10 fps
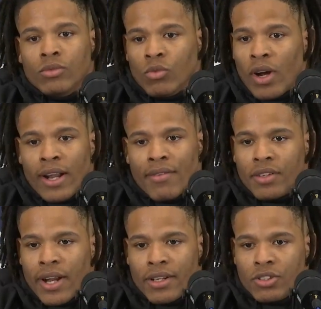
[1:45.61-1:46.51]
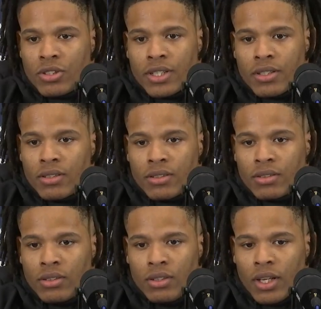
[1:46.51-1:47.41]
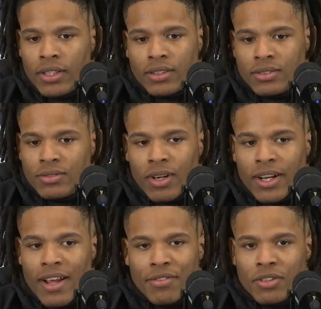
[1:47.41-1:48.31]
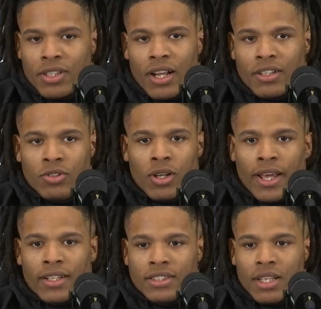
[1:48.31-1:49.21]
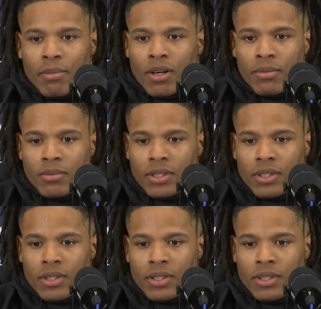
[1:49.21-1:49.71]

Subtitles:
right after that injury, like right after it, I knew I had to step up.